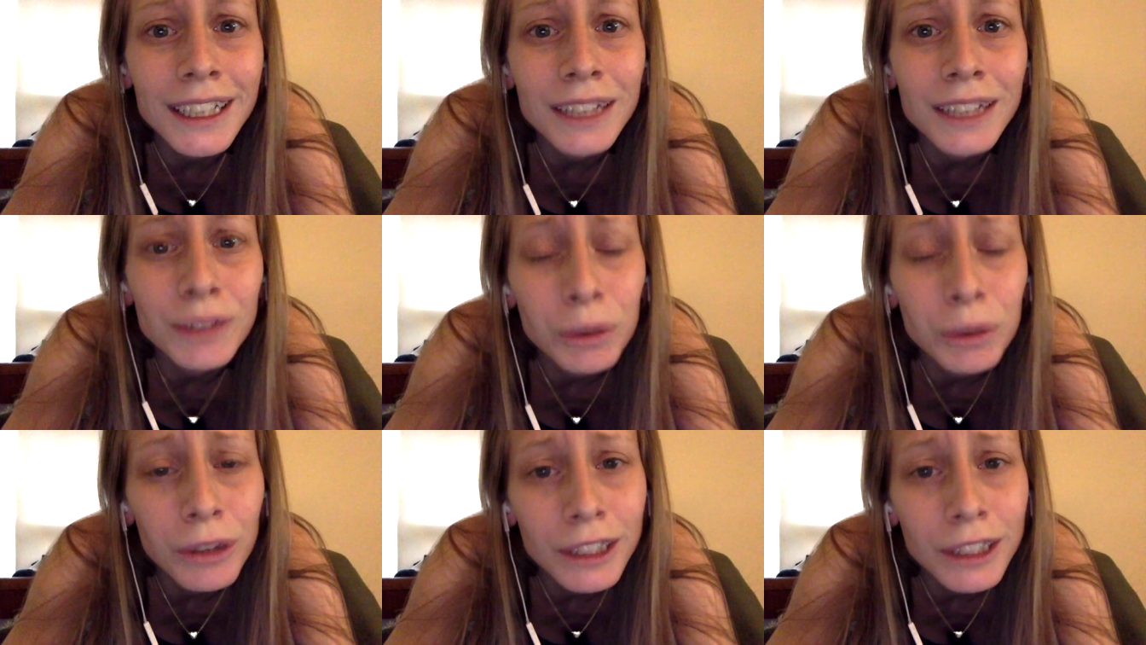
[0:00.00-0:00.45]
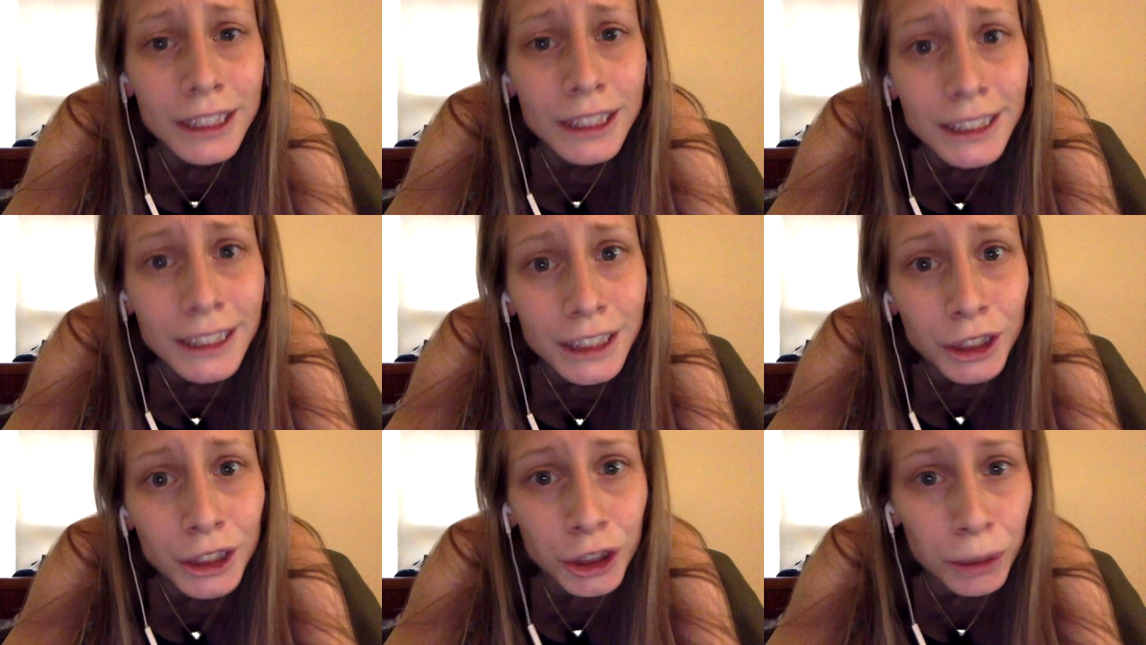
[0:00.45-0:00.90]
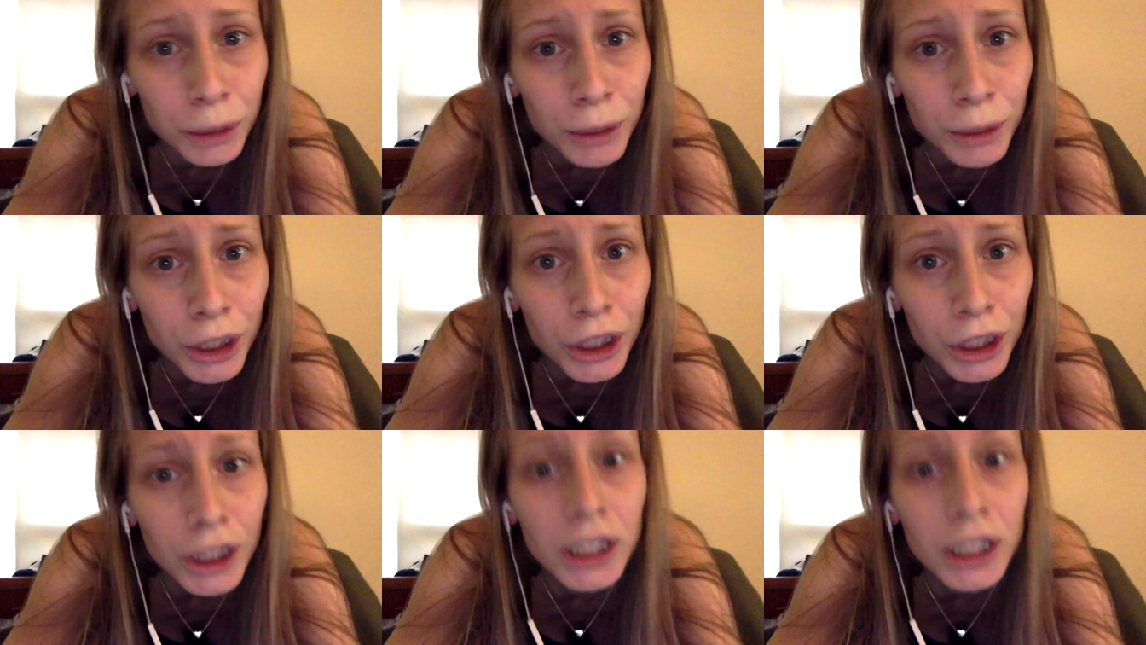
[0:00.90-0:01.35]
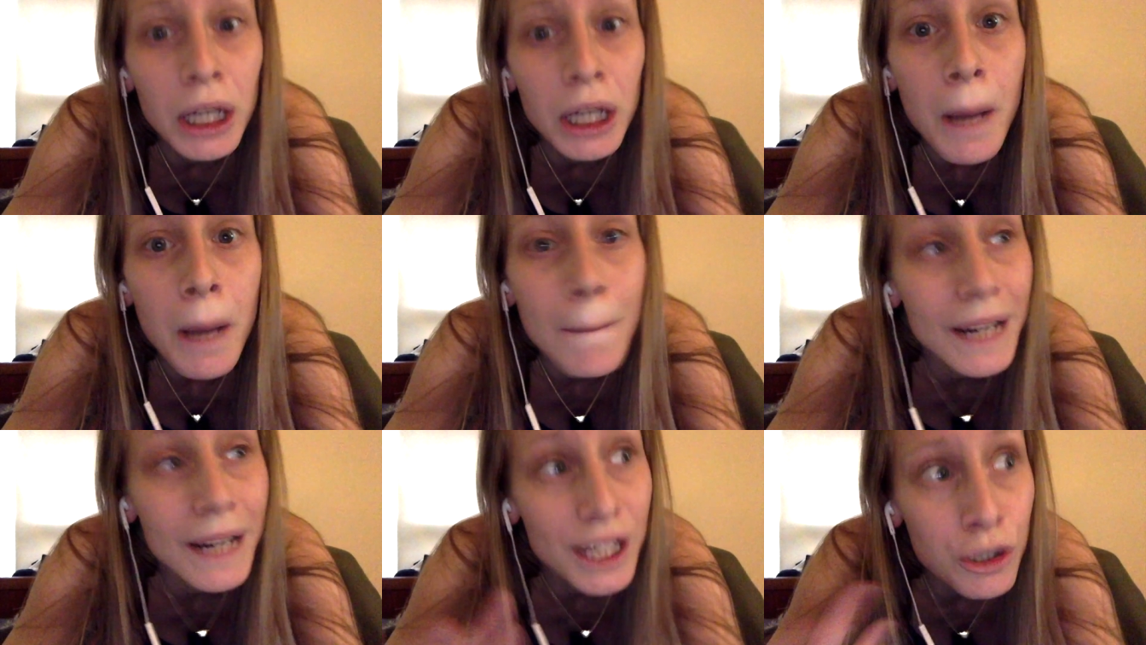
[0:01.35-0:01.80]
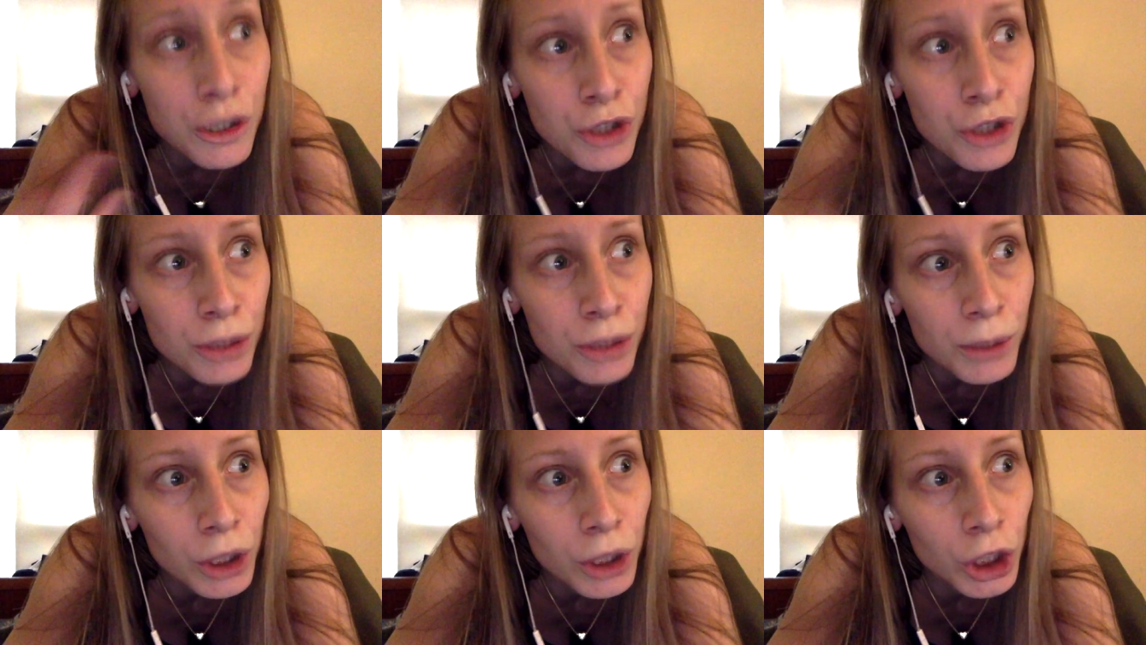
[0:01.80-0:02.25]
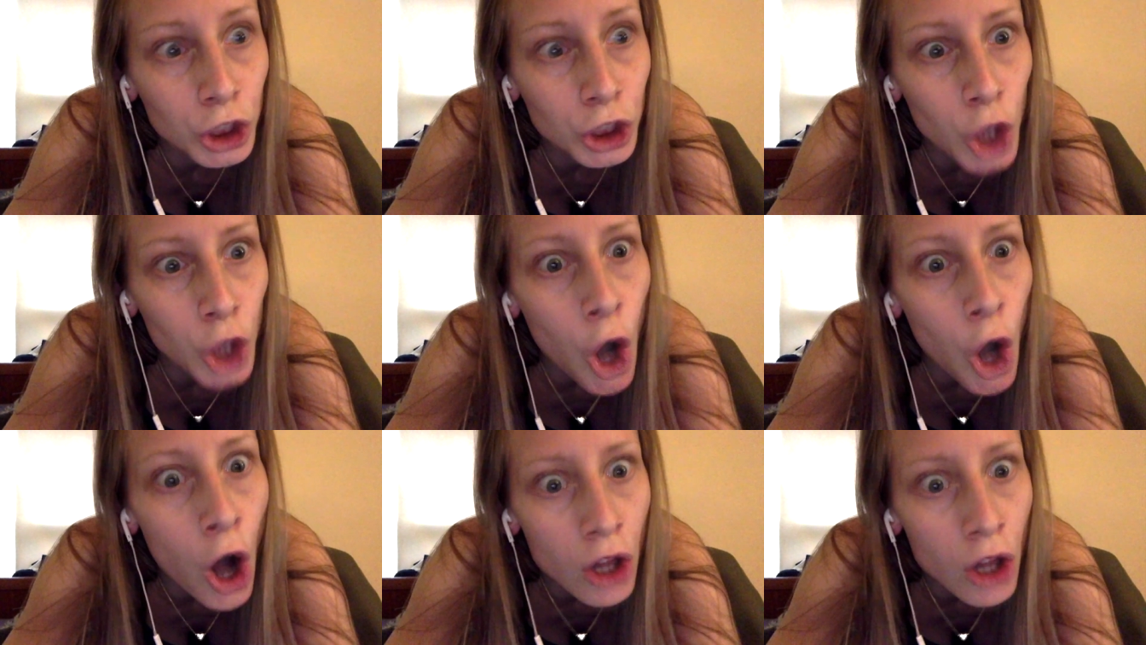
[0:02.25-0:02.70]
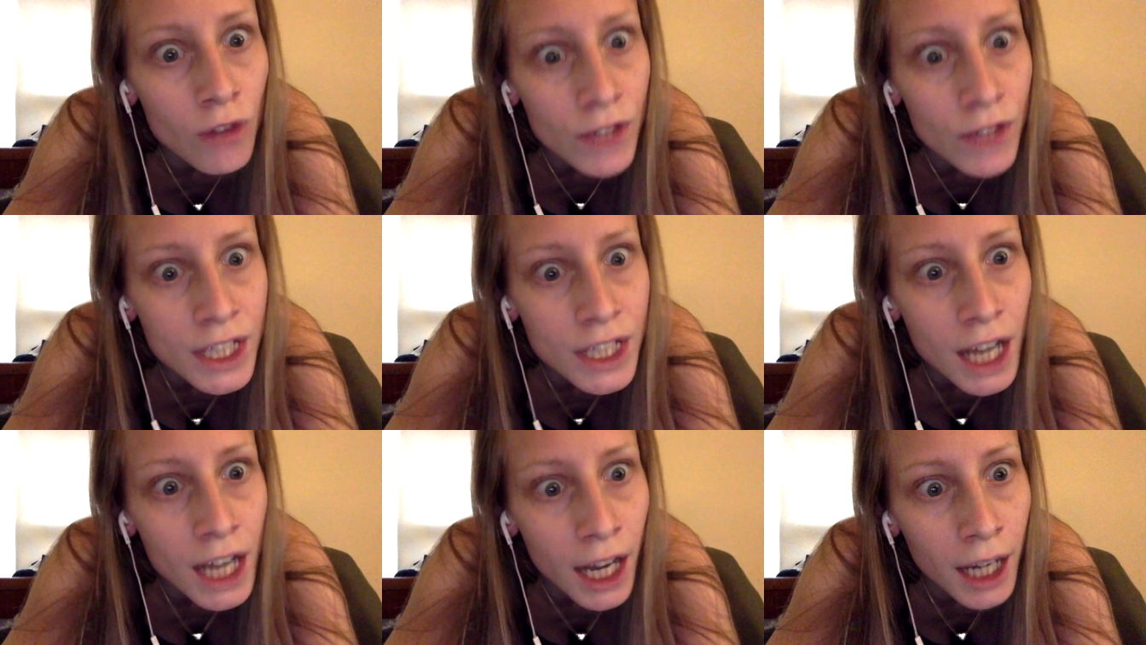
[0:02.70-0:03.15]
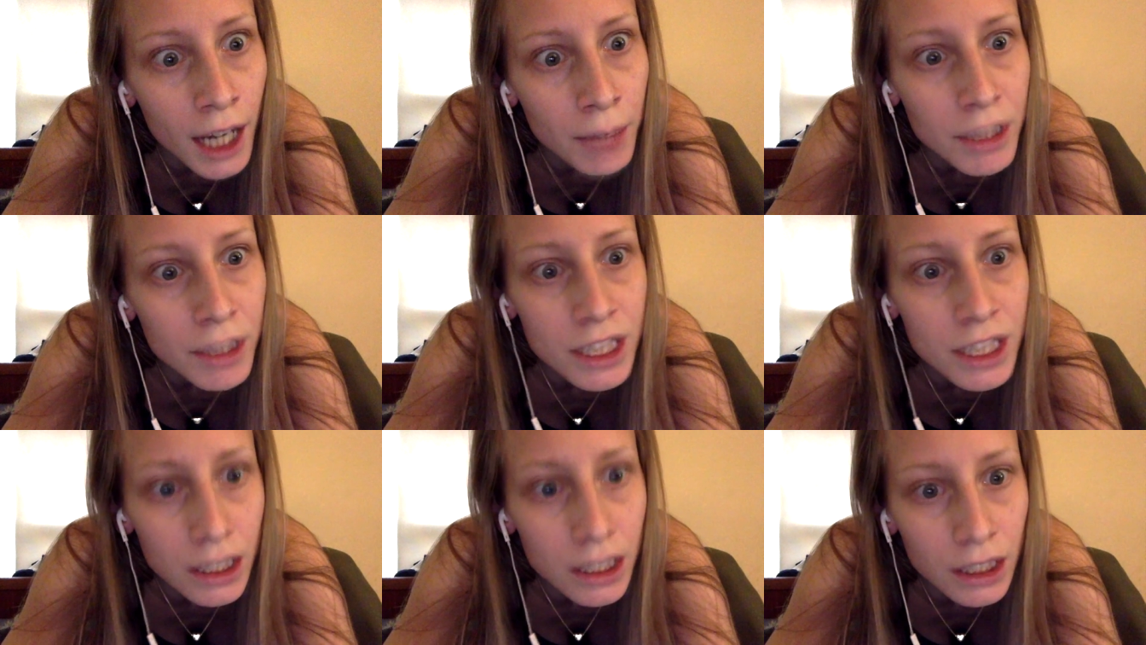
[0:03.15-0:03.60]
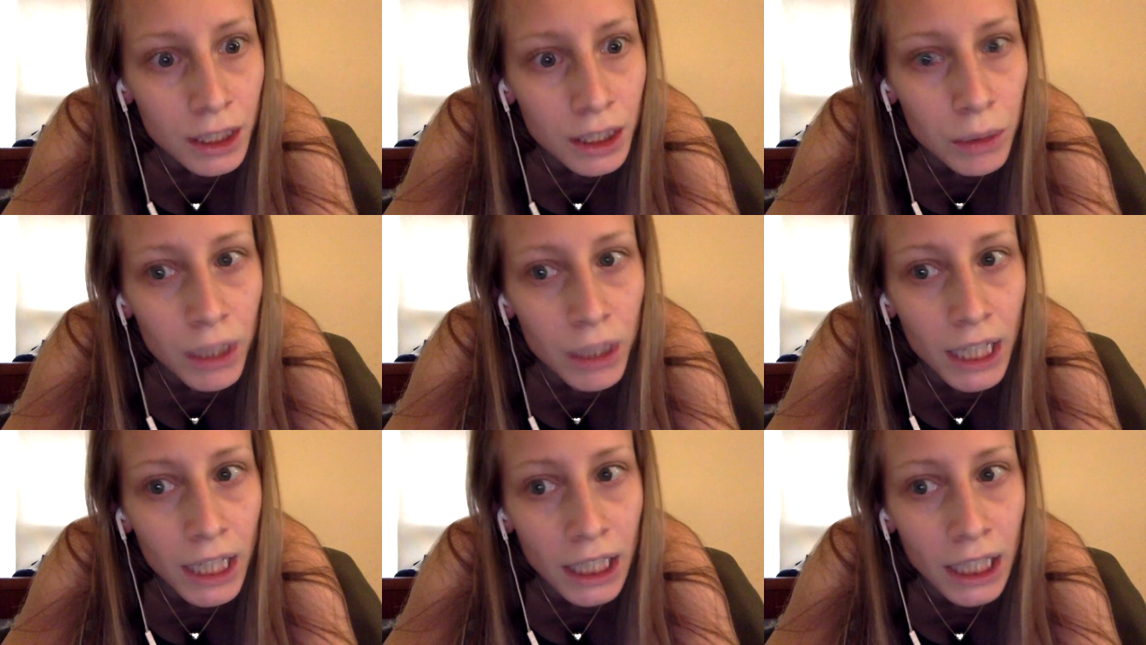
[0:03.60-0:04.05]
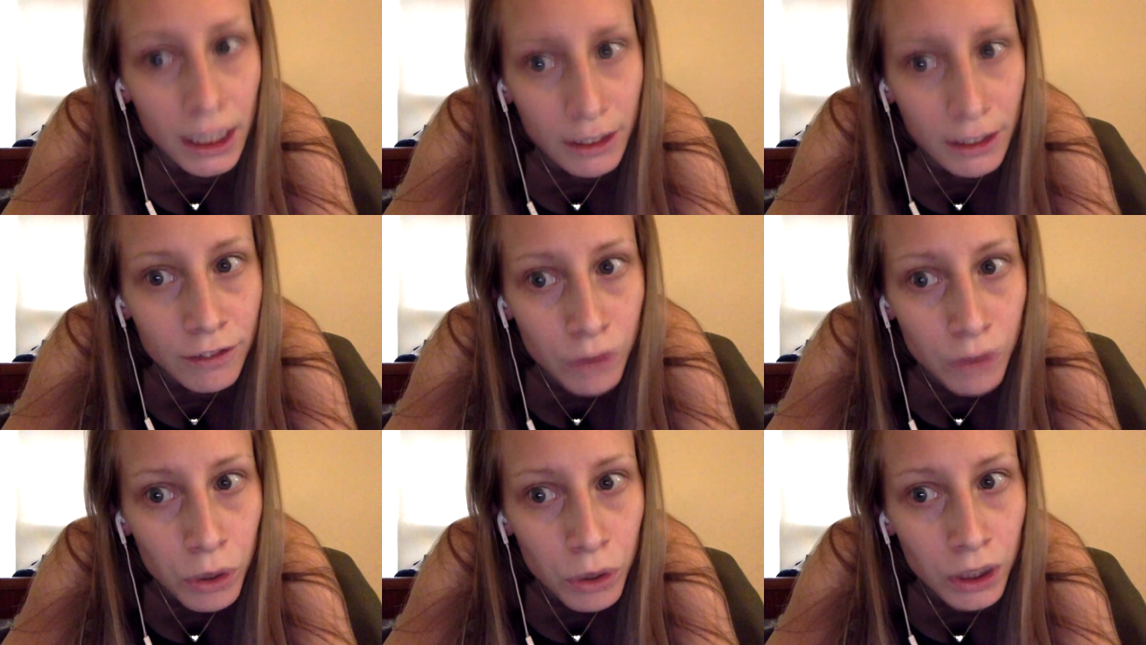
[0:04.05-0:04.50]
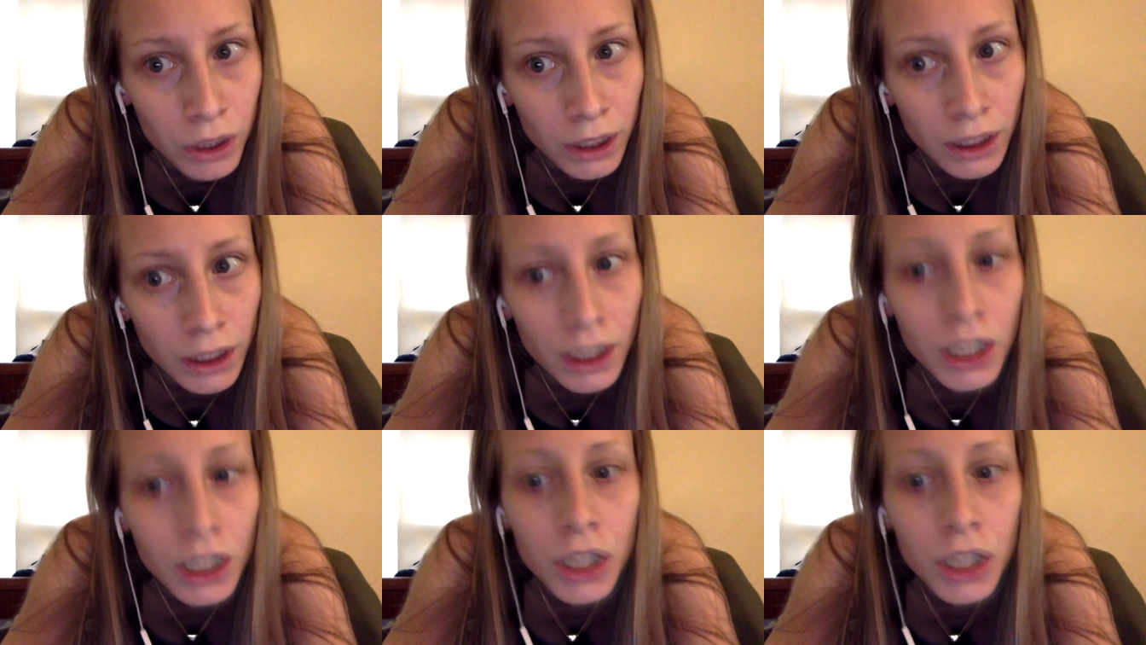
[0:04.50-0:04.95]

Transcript: if you wanted to see a shimmery look, but I do shimmery looks all of the time. It's literally what I live for.